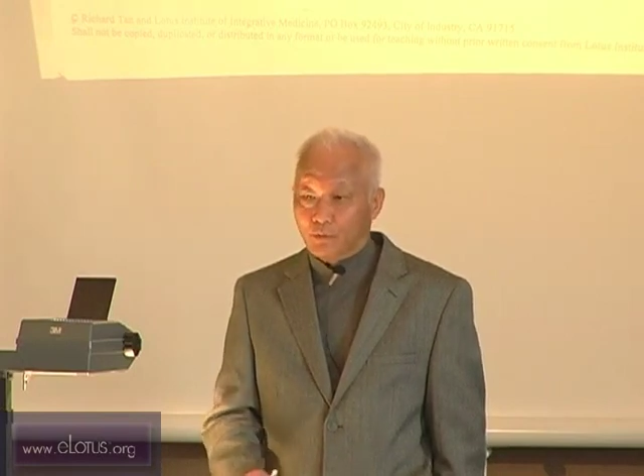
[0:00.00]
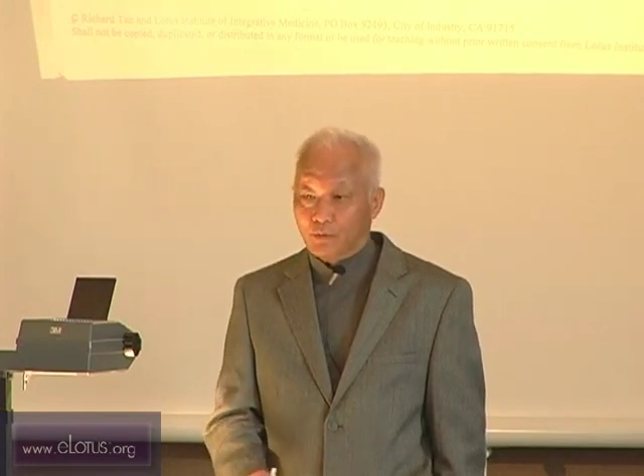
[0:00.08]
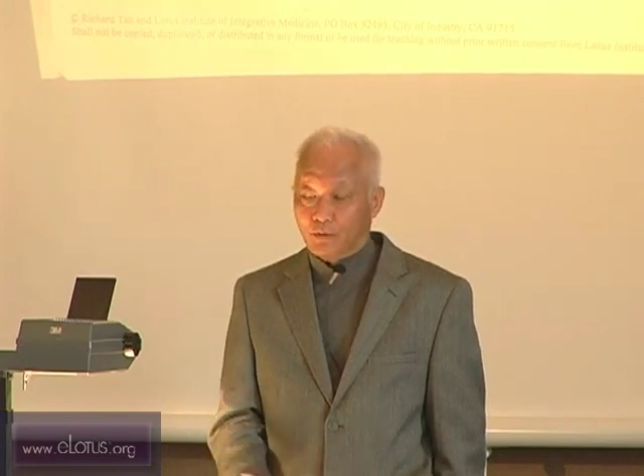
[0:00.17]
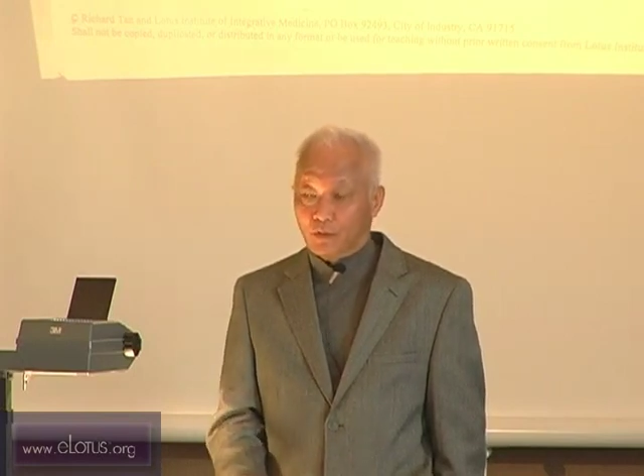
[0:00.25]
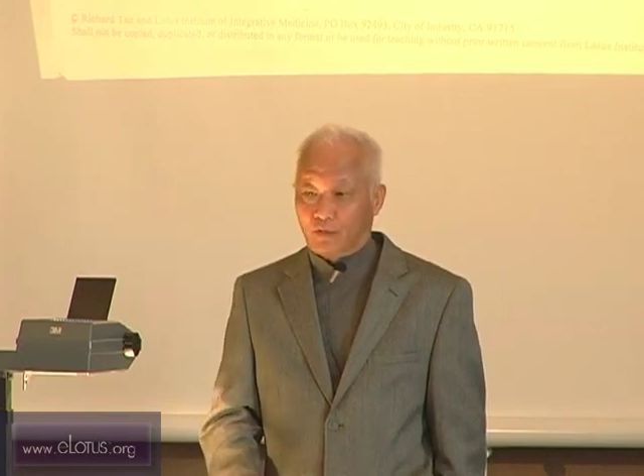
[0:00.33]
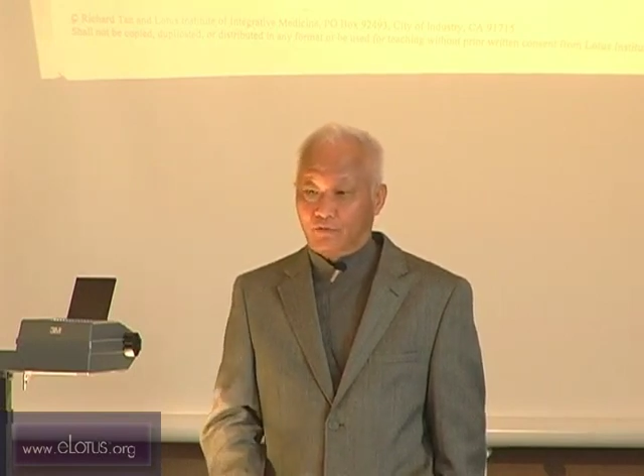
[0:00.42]

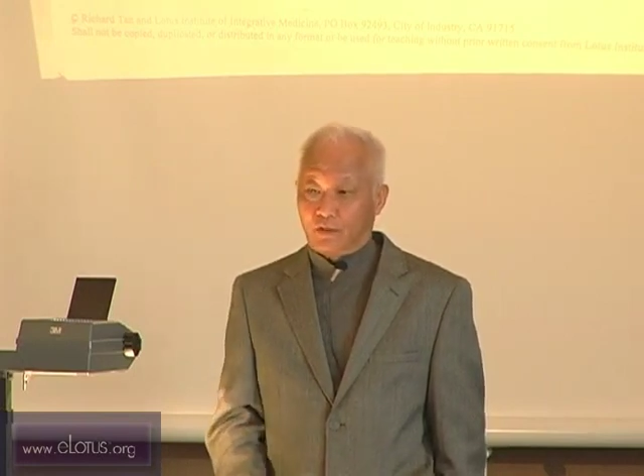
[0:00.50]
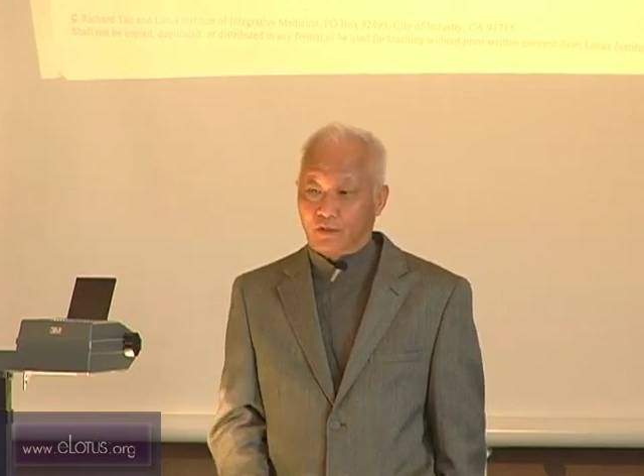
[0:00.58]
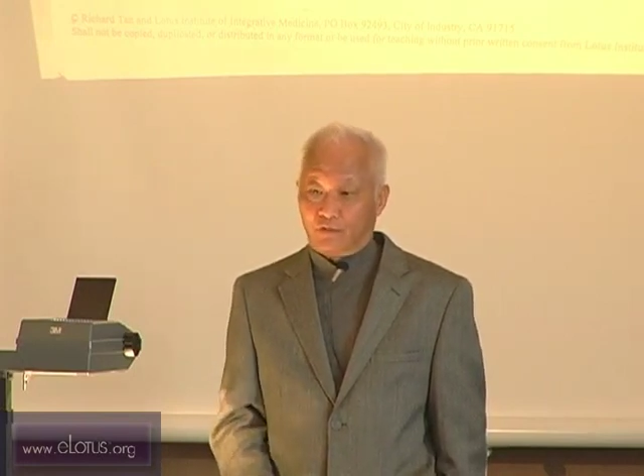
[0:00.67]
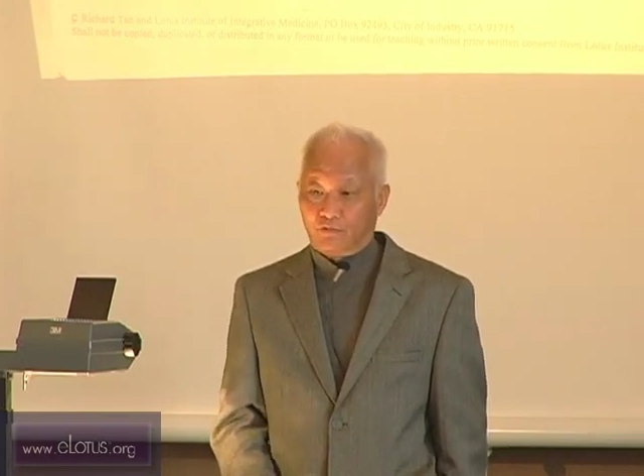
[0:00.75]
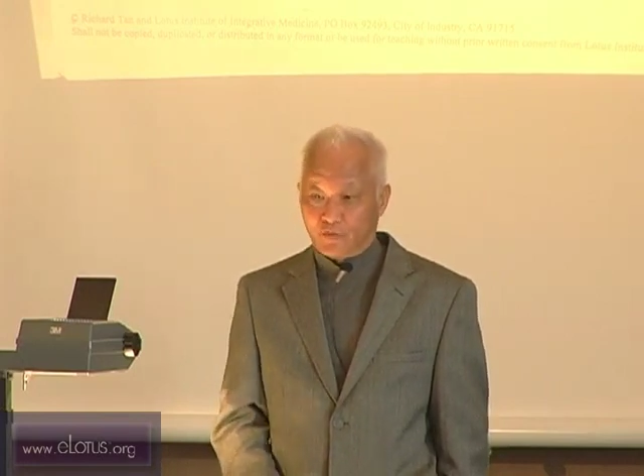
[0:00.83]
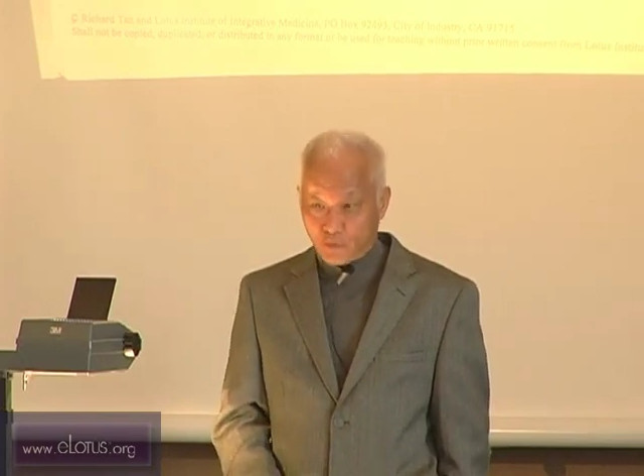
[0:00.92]
won't have a
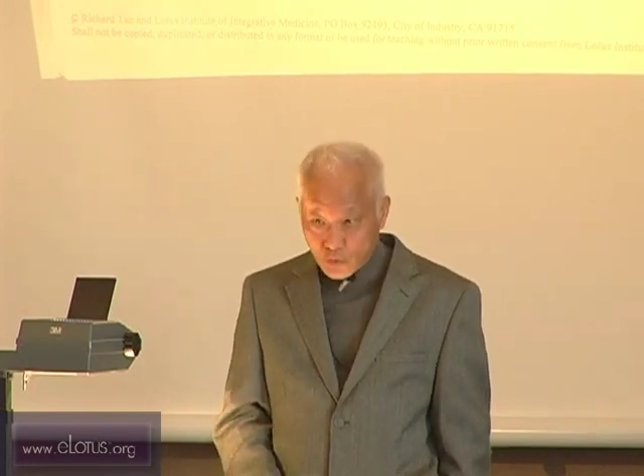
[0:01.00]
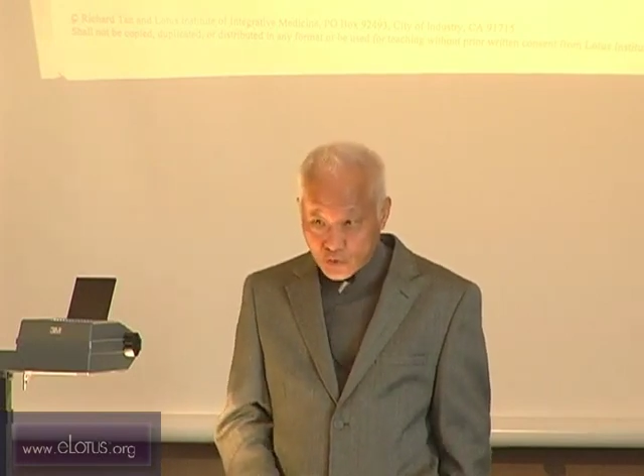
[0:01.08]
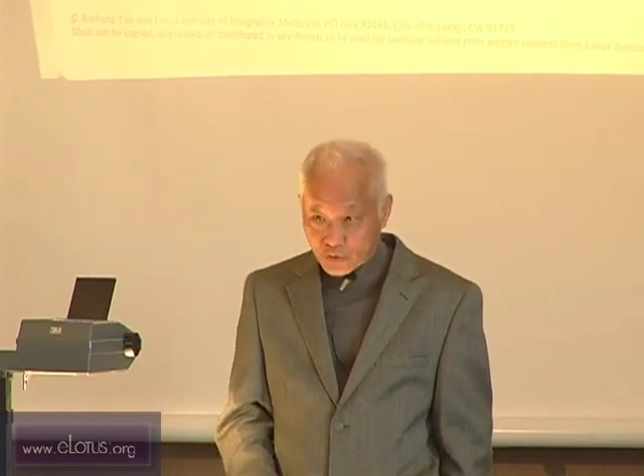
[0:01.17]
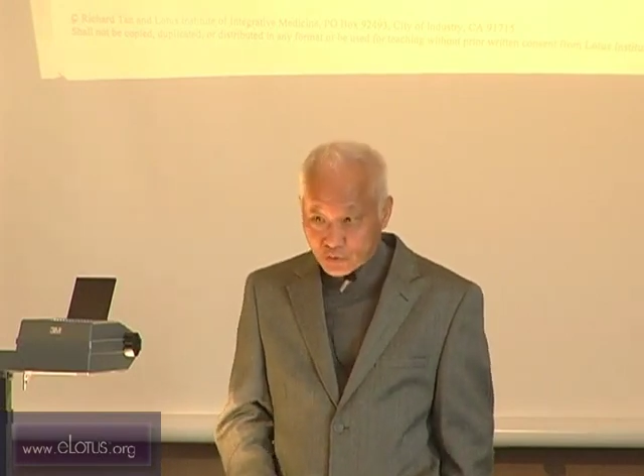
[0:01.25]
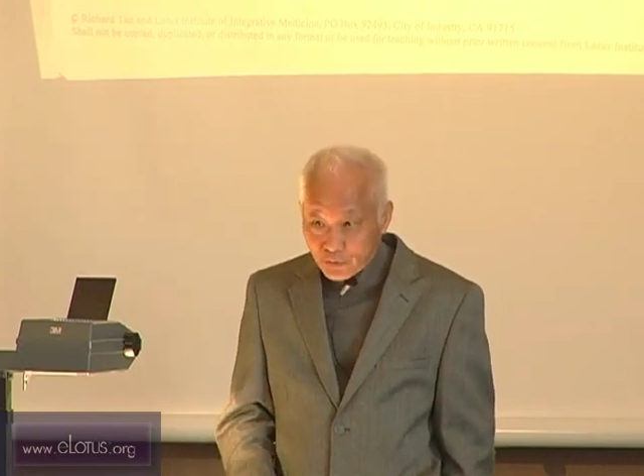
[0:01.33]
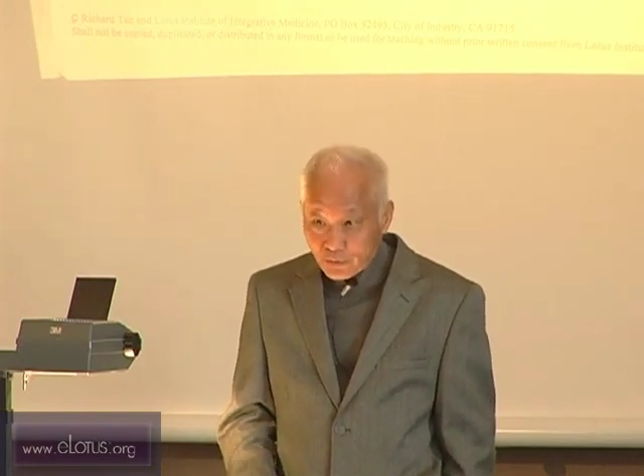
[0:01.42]

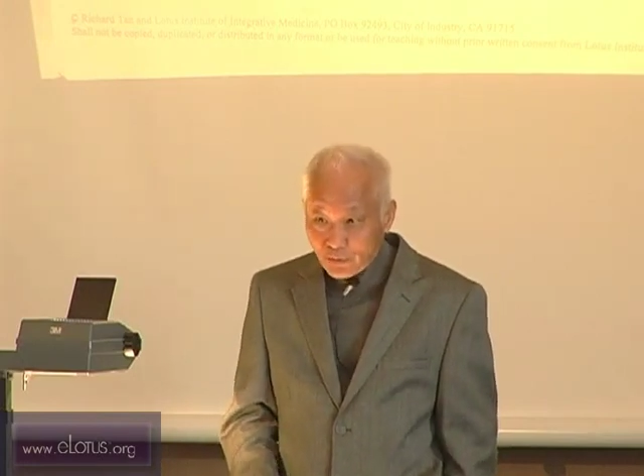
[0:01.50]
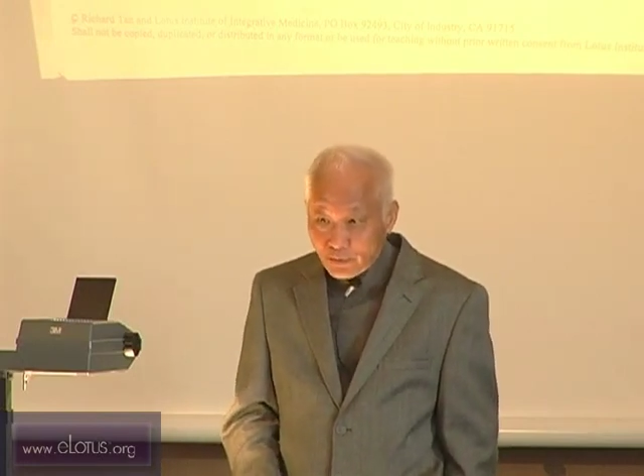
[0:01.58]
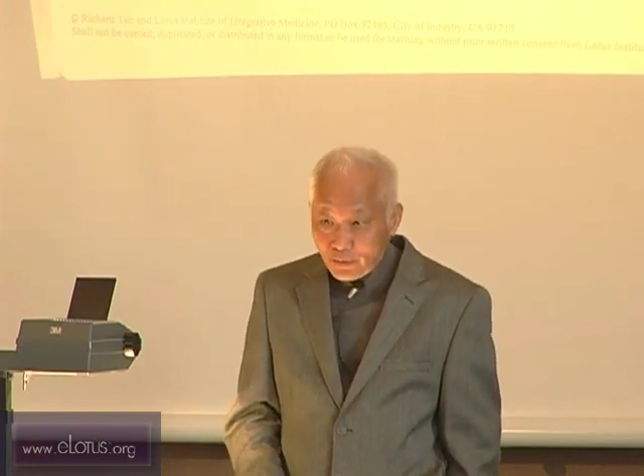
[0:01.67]
confusion.